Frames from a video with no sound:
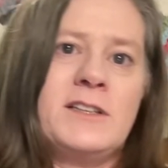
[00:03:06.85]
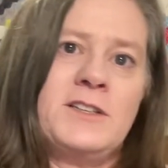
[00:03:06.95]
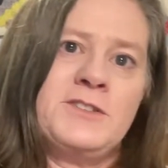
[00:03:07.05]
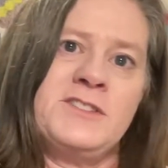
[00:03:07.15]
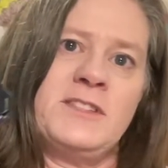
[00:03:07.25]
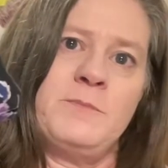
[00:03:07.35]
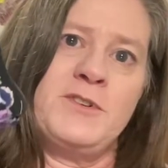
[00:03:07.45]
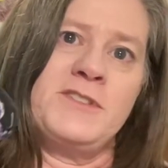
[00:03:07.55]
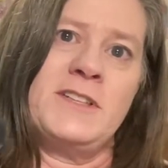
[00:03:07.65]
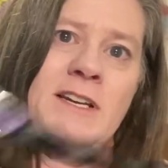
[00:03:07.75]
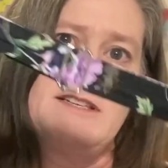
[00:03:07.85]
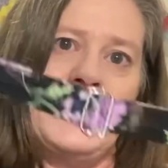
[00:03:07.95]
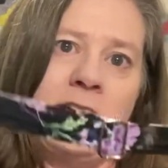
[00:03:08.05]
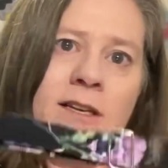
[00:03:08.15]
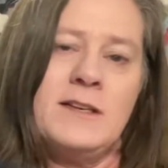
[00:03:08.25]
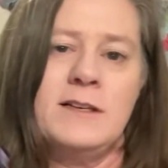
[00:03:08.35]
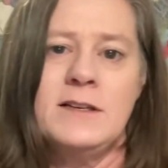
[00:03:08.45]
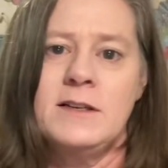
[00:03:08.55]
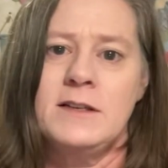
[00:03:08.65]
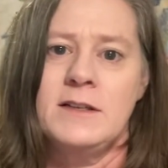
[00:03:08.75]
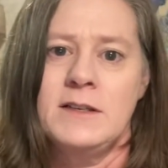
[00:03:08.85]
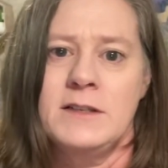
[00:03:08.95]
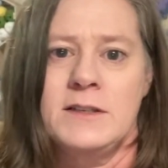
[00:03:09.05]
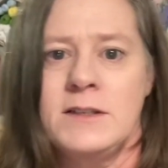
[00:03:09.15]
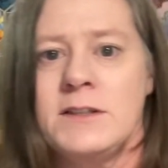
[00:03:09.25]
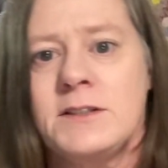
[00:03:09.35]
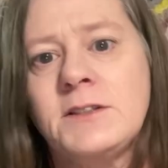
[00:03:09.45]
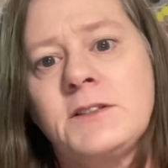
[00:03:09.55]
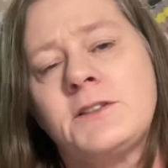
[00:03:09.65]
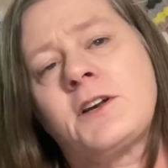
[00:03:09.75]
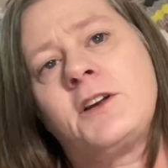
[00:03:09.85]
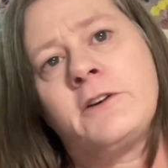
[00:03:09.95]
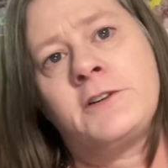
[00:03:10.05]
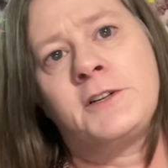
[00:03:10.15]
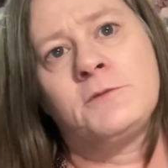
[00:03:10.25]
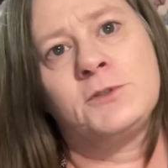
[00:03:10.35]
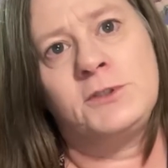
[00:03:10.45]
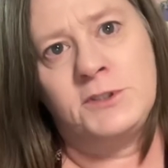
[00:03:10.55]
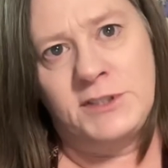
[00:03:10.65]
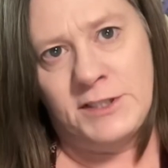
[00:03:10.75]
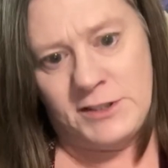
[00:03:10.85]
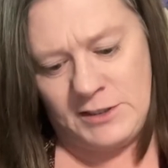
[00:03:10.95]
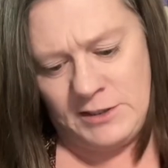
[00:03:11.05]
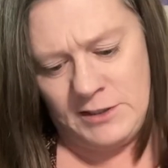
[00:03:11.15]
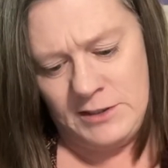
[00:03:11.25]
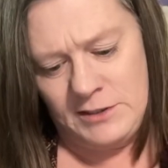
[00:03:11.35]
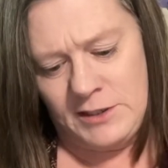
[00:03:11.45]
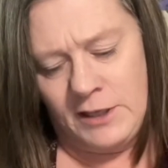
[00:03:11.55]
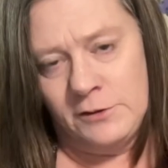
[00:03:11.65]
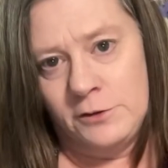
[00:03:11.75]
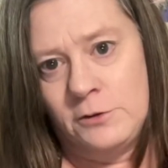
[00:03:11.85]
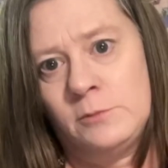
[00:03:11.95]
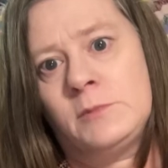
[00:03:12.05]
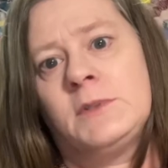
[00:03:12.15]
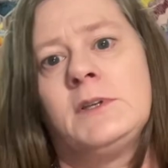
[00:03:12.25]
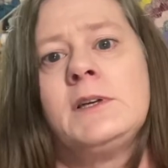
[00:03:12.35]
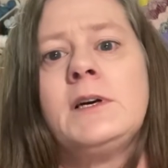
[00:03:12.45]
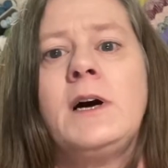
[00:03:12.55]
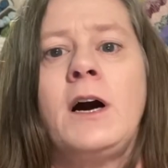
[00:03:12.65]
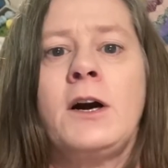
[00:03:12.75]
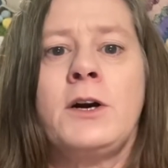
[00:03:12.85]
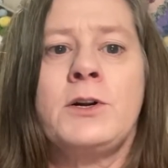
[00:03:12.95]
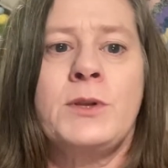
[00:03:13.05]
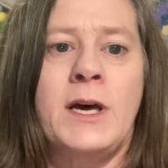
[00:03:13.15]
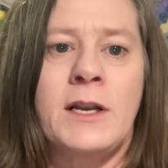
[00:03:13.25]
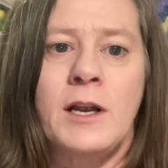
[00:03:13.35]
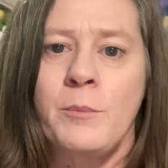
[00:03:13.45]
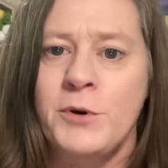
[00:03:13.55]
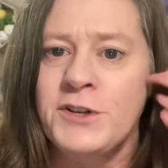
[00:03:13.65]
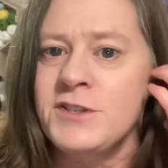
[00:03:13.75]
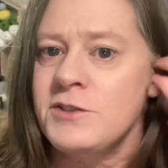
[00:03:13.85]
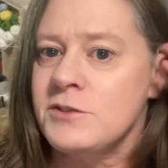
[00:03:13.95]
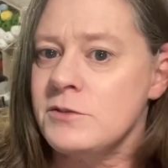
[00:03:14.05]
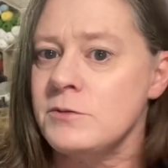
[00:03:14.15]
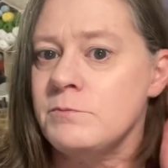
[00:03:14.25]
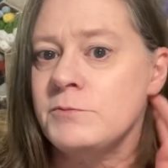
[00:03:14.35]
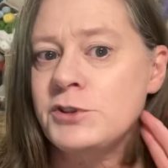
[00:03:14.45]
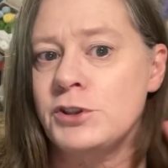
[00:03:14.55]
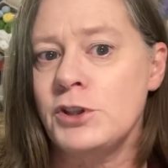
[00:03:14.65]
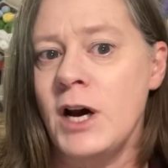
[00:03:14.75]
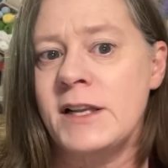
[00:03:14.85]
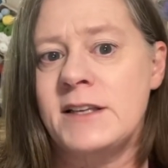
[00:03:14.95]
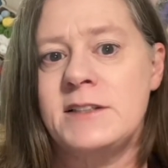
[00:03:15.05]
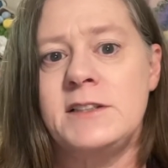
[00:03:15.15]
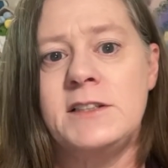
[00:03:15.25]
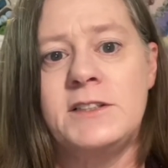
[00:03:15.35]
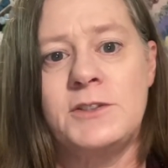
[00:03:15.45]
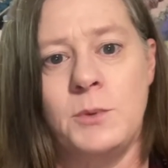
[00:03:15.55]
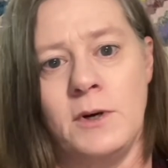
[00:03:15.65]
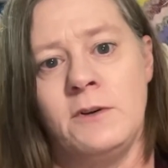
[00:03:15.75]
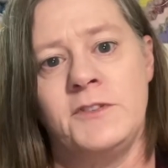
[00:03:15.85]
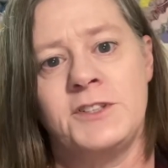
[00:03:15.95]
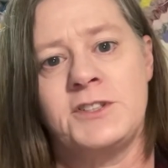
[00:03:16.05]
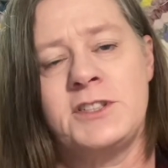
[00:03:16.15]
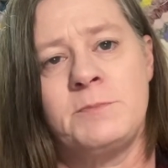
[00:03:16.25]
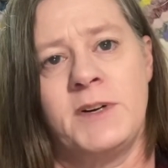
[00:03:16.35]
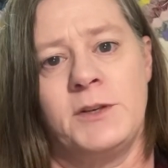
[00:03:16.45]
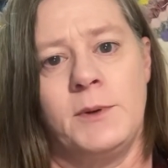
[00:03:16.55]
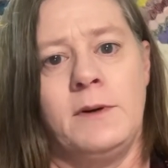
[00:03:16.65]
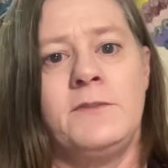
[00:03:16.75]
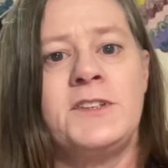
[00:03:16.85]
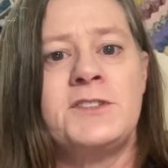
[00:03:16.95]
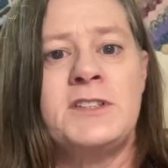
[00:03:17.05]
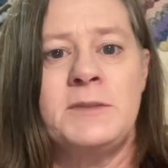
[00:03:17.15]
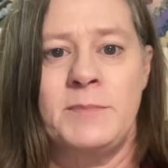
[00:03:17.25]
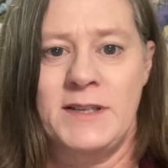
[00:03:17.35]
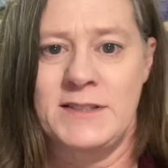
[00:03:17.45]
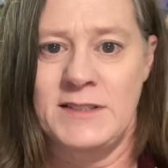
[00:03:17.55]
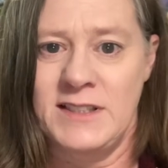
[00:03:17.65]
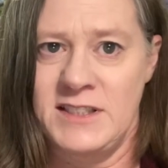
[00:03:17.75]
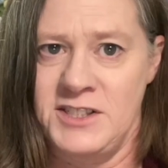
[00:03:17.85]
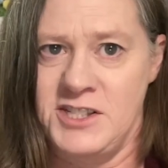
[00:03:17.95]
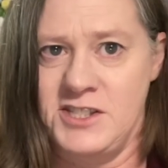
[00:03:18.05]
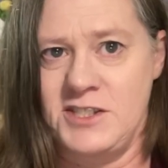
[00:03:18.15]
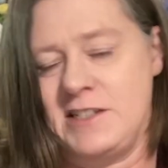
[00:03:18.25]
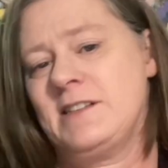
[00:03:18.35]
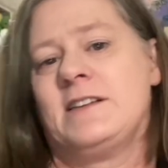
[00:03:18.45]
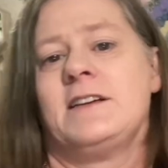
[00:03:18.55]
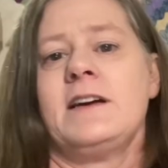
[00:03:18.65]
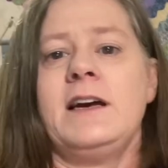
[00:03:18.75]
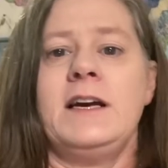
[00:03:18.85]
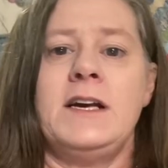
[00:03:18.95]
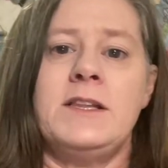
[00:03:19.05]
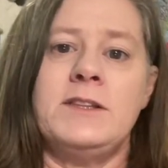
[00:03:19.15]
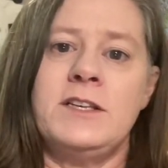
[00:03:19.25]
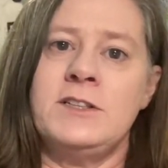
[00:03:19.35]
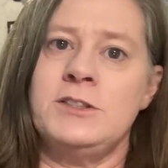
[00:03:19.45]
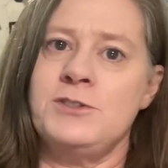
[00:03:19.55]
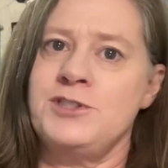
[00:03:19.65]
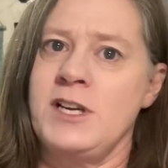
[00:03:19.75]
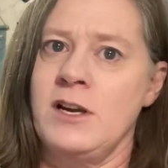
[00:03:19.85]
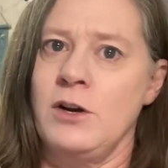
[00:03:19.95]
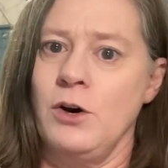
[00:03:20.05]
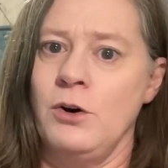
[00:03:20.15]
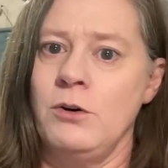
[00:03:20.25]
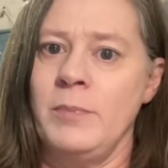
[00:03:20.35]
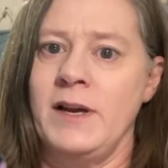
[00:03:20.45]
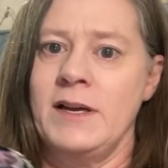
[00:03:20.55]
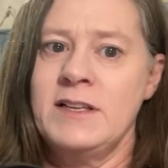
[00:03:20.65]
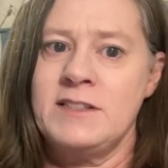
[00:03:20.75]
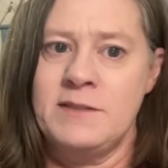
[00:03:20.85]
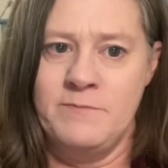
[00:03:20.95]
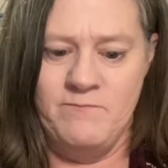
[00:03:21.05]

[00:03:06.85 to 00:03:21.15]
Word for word: And here's the purse I take. Security rules at the Saddle Dome are that a purse should not exceed twelve inches by twelve inches by six inches. And they do check all bags.